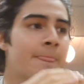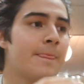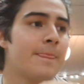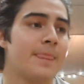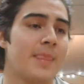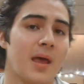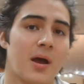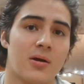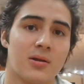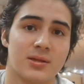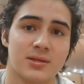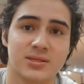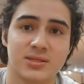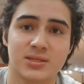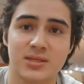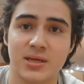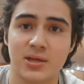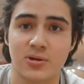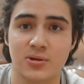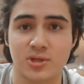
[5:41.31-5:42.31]
Now, let's
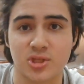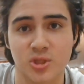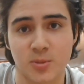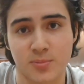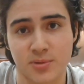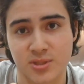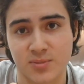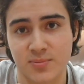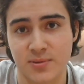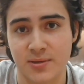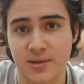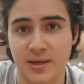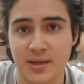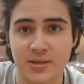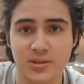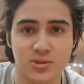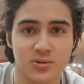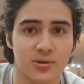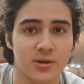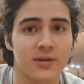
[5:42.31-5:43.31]
say your
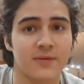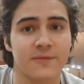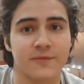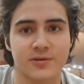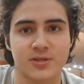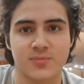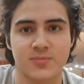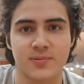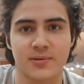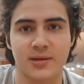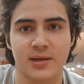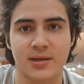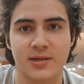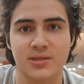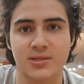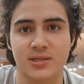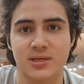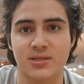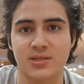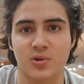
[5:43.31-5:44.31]
supraspinatus or
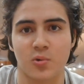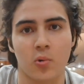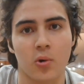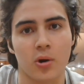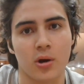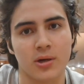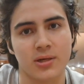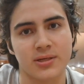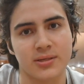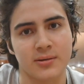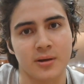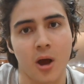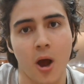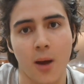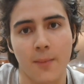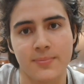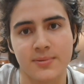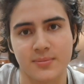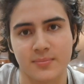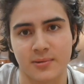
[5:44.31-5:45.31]
infraspinatus isn't working
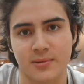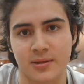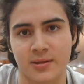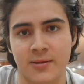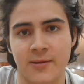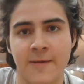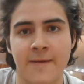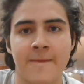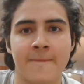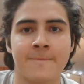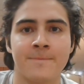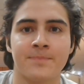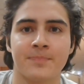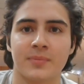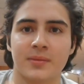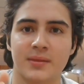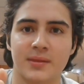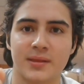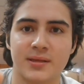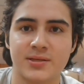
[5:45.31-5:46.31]
optimally.
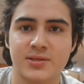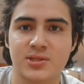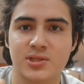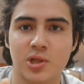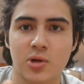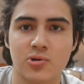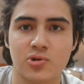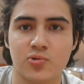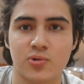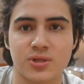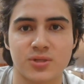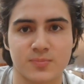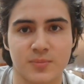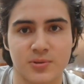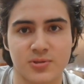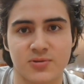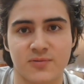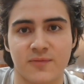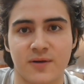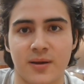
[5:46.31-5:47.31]
These slow twitch
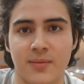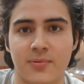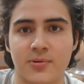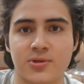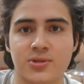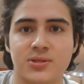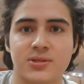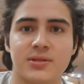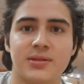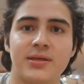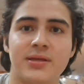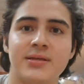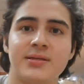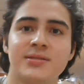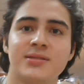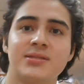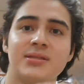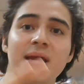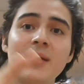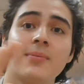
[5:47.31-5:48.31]
muscle fibers,
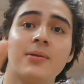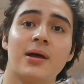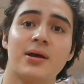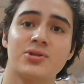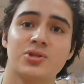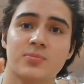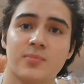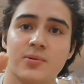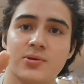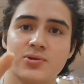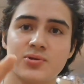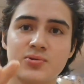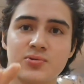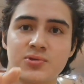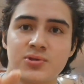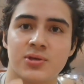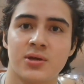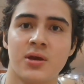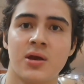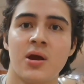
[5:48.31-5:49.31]
these stabilizer
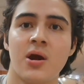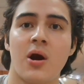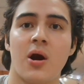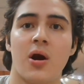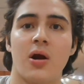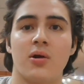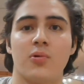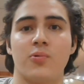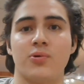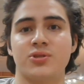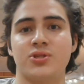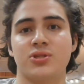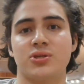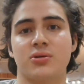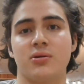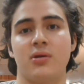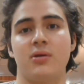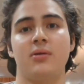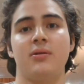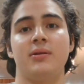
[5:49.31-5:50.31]
muscles, are what's
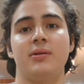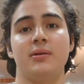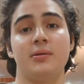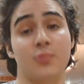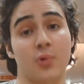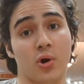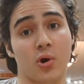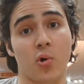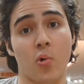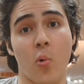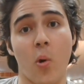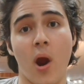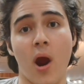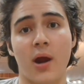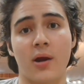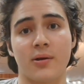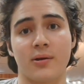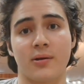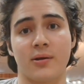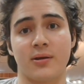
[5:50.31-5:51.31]

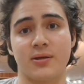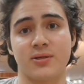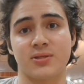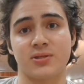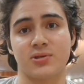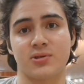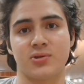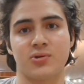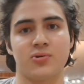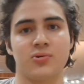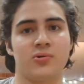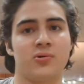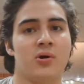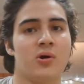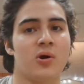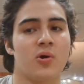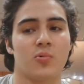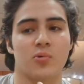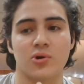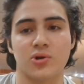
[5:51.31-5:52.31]
required in us to
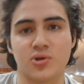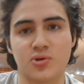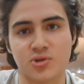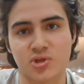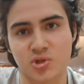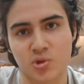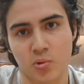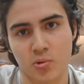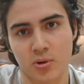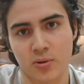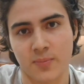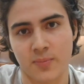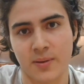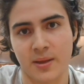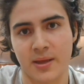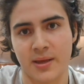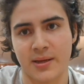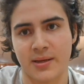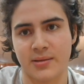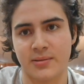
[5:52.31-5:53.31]
reduce shoulder
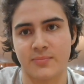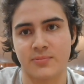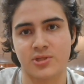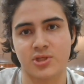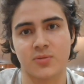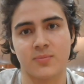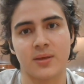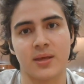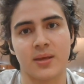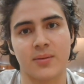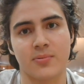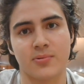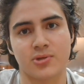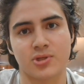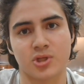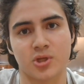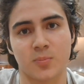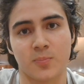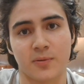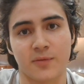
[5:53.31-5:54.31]
pain, to be able
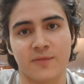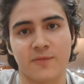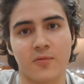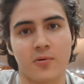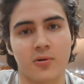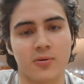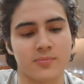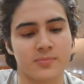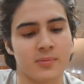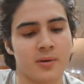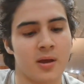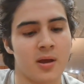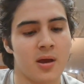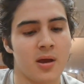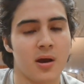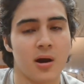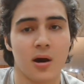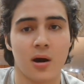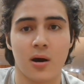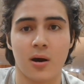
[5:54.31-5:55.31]
to perform,
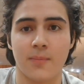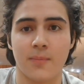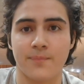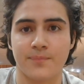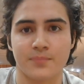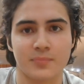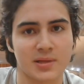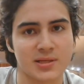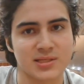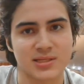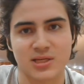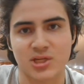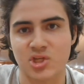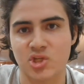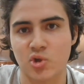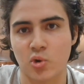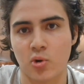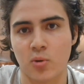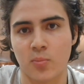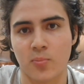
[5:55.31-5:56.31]
let's say, a
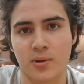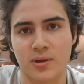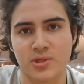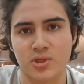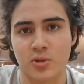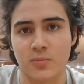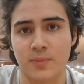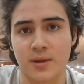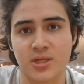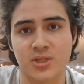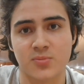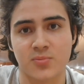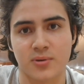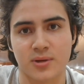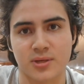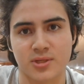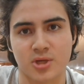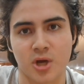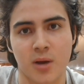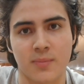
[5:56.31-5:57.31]
shoulder press or bench
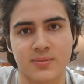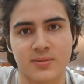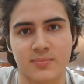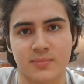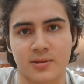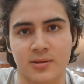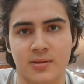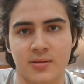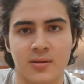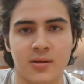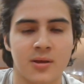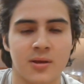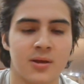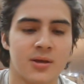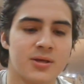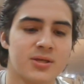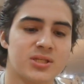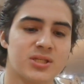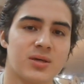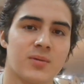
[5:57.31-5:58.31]
press optimally.
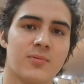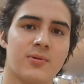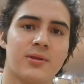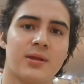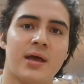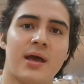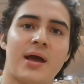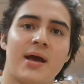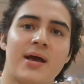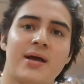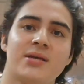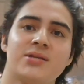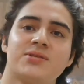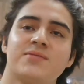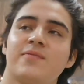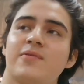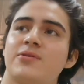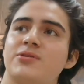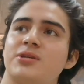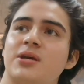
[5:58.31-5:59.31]
Someone that has,
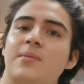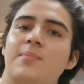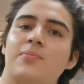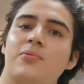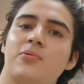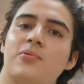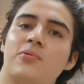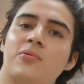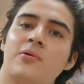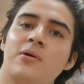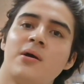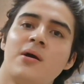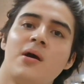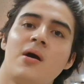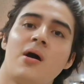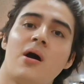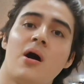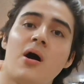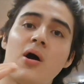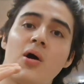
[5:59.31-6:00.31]
for example,
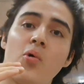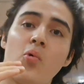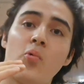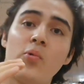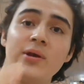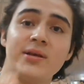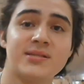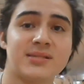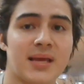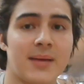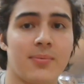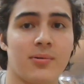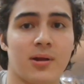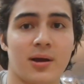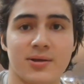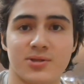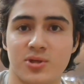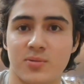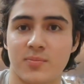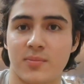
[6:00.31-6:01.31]
weak
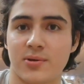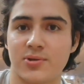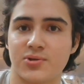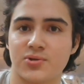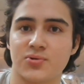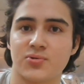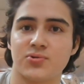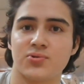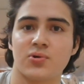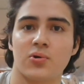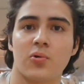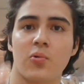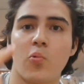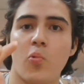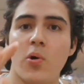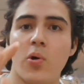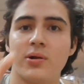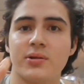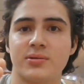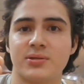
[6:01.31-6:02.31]
stabilizer muscles, or
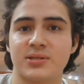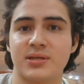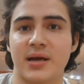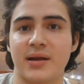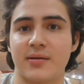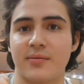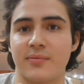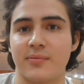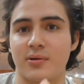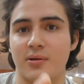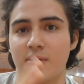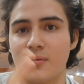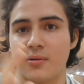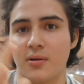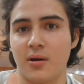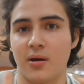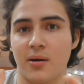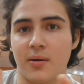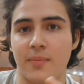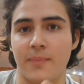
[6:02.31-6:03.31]
one side of
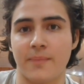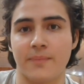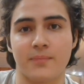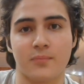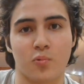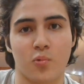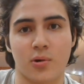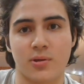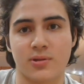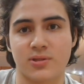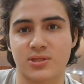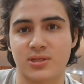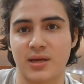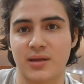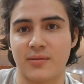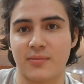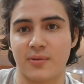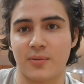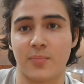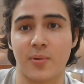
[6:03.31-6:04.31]

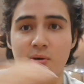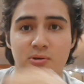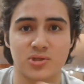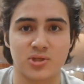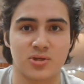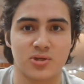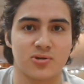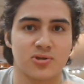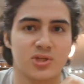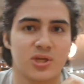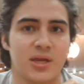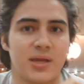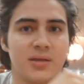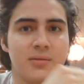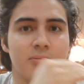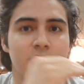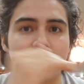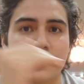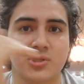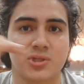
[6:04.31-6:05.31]
their posterior
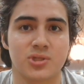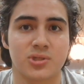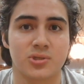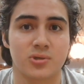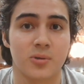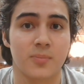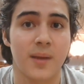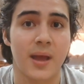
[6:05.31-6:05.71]
chain, which is your